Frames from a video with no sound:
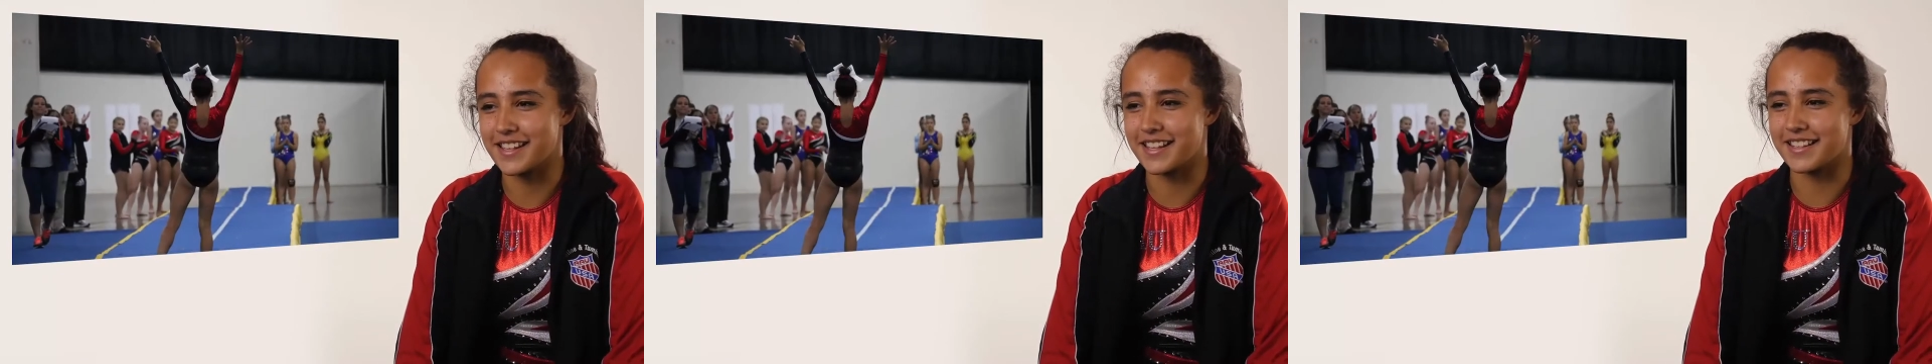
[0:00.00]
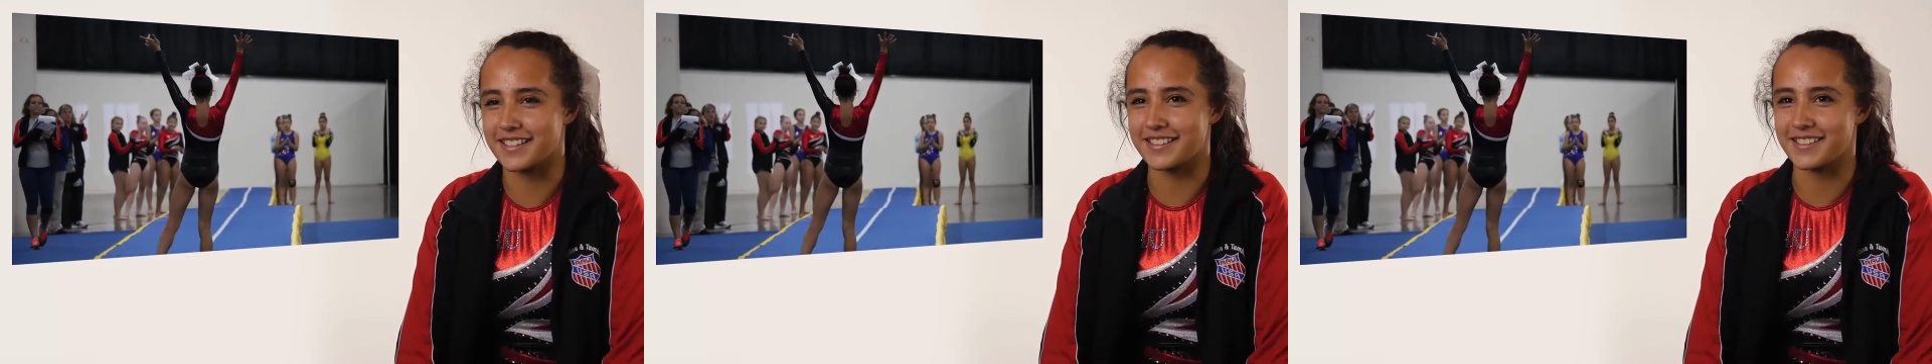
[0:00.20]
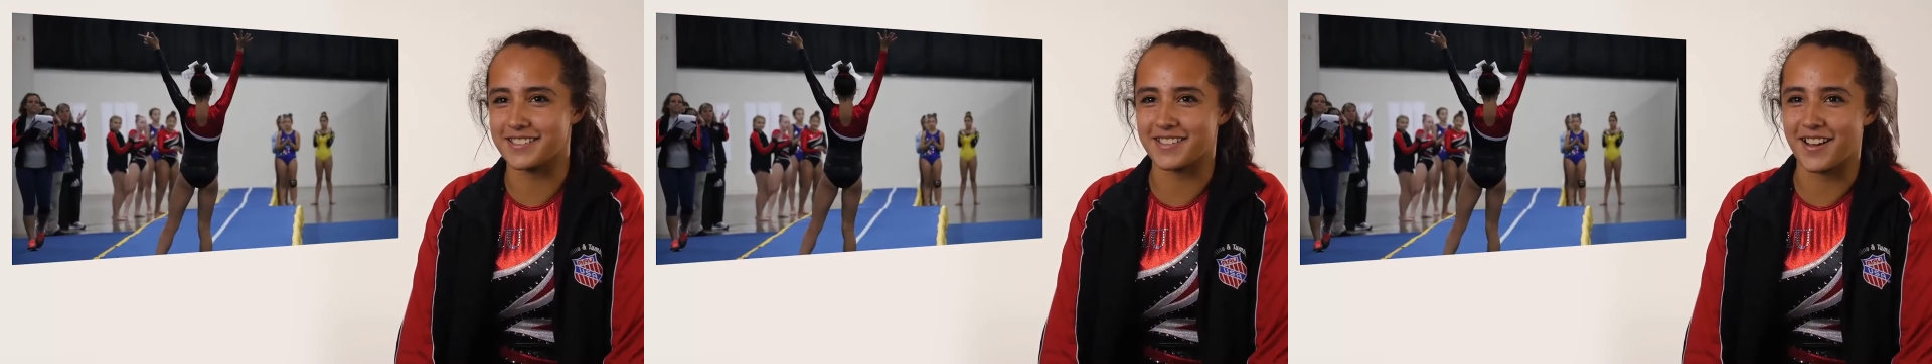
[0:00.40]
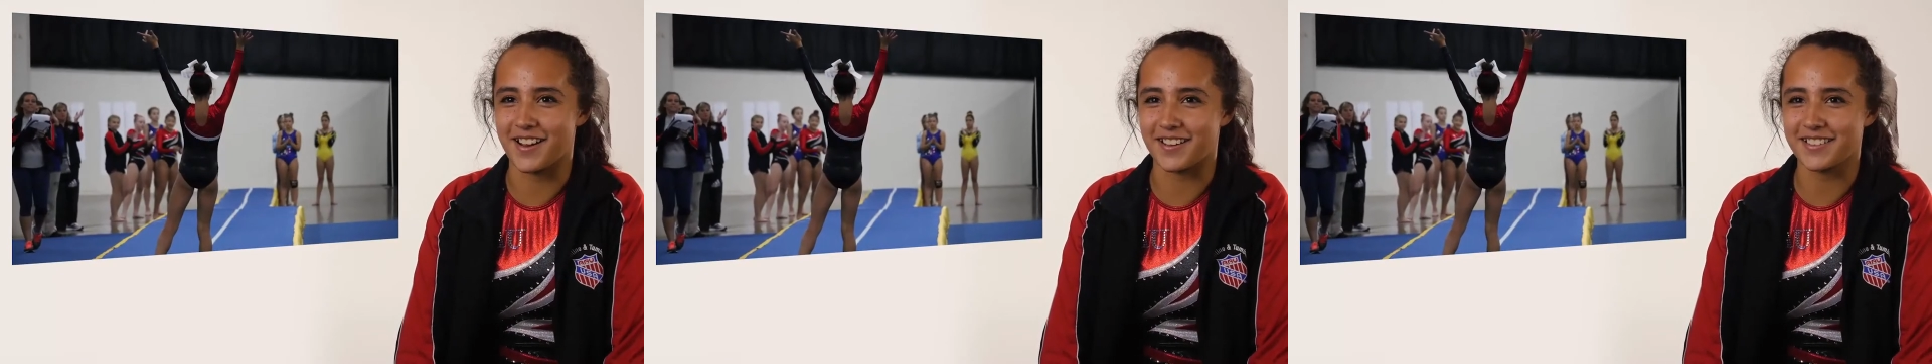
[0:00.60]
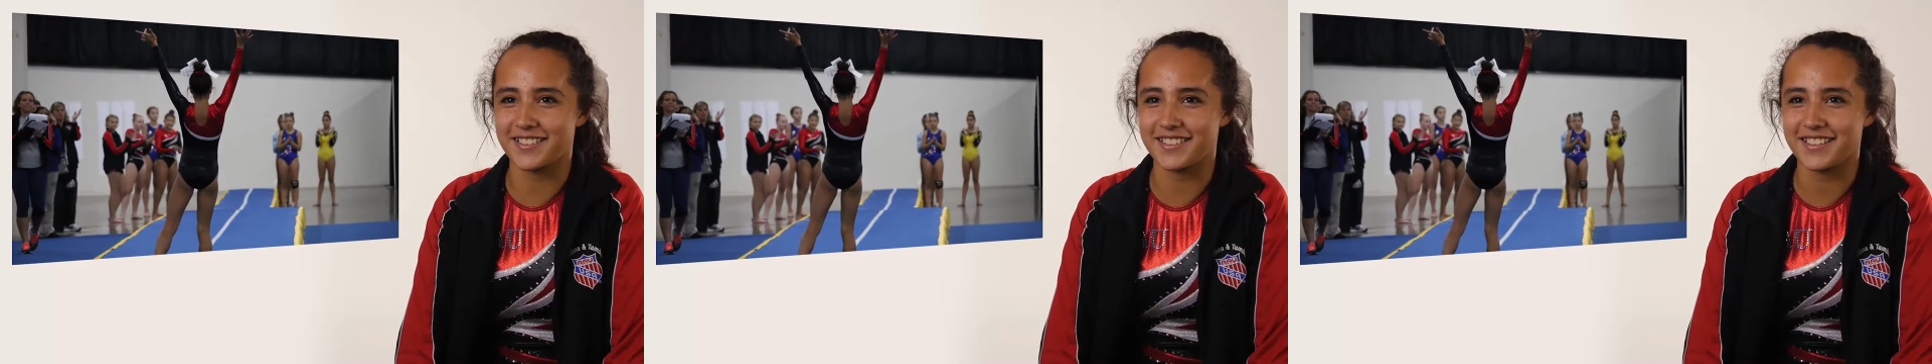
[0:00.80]
and just
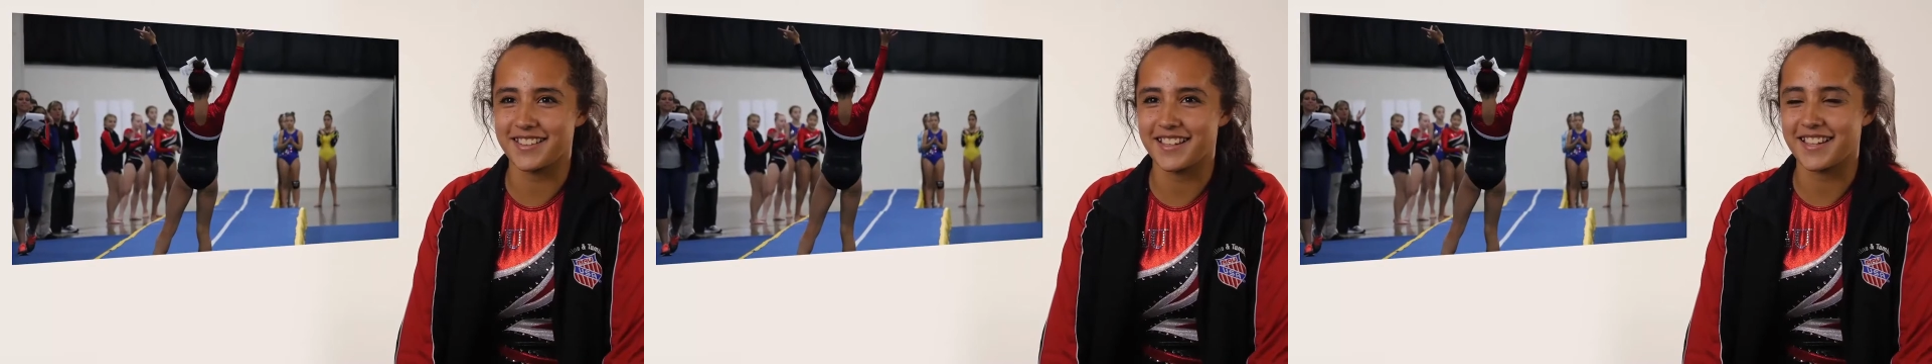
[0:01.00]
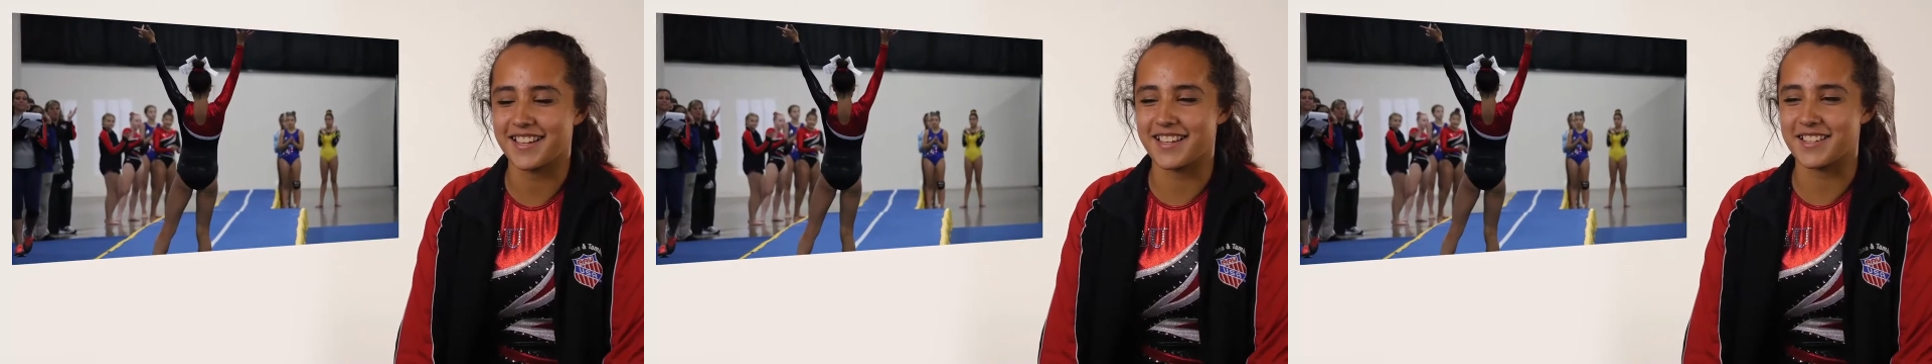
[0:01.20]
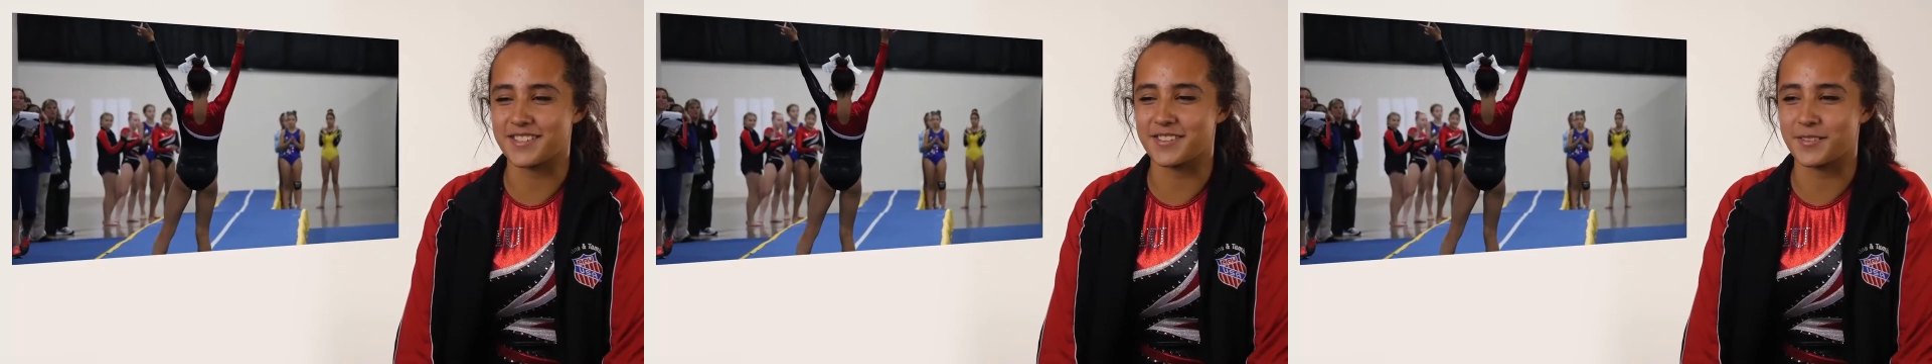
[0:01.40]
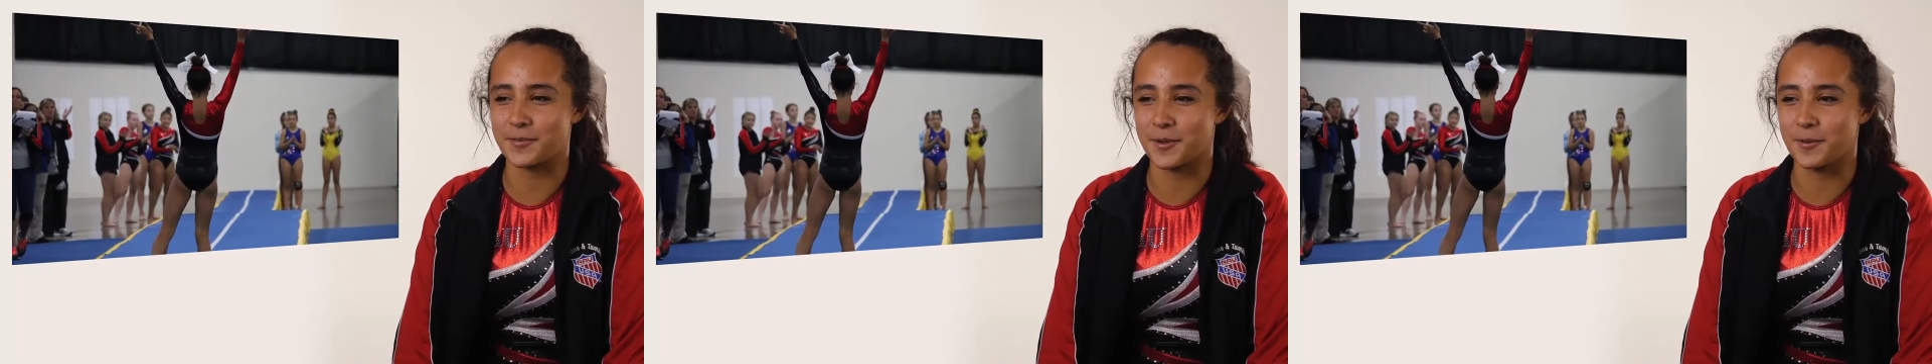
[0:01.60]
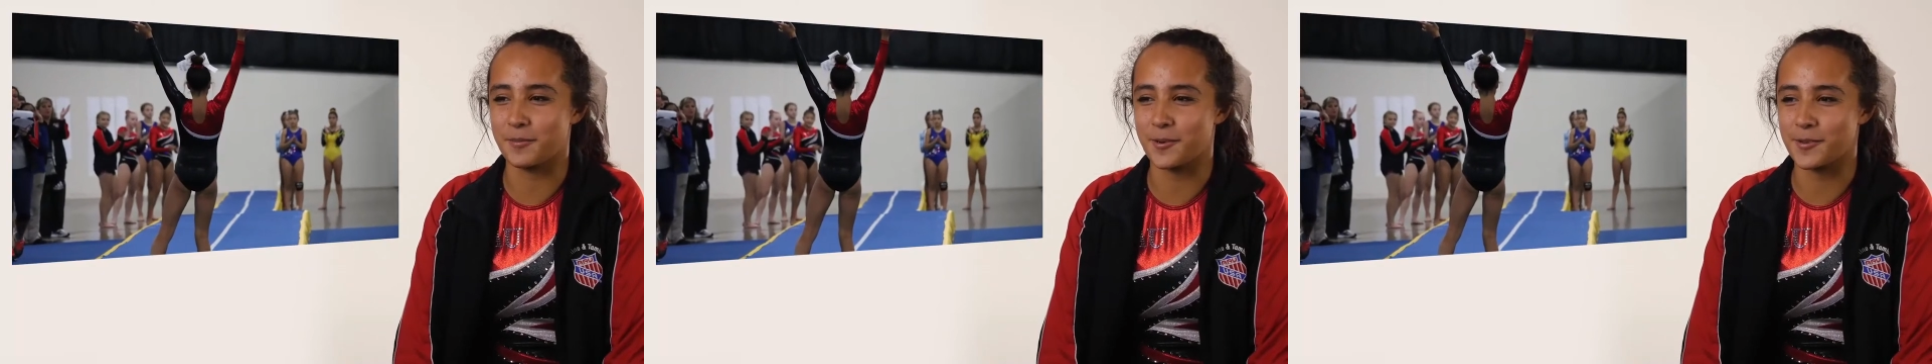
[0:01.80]
hugged because
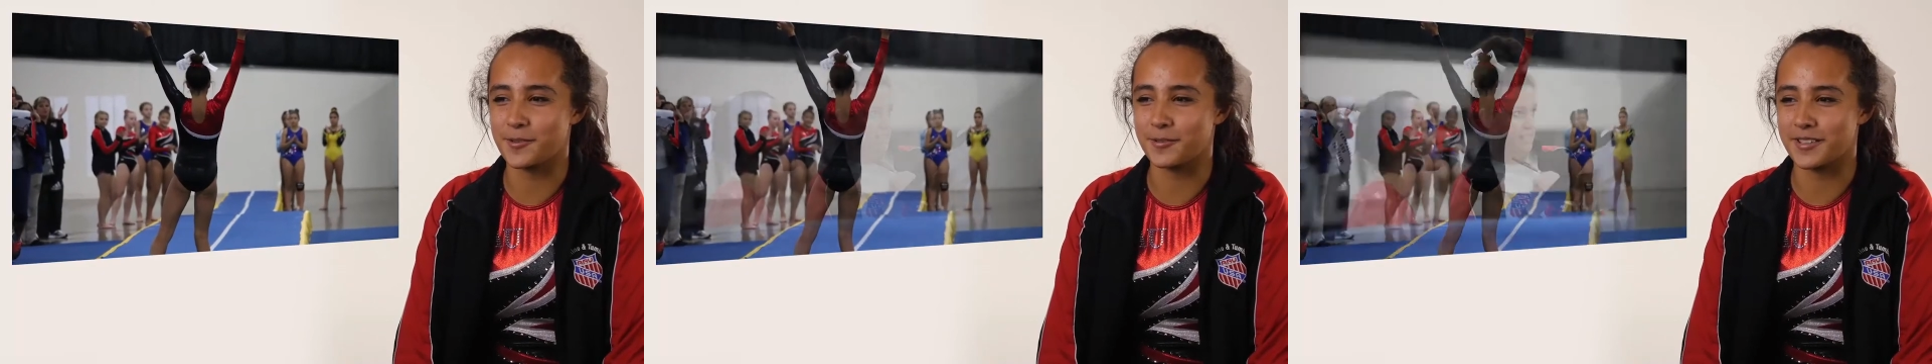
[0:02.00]
we were both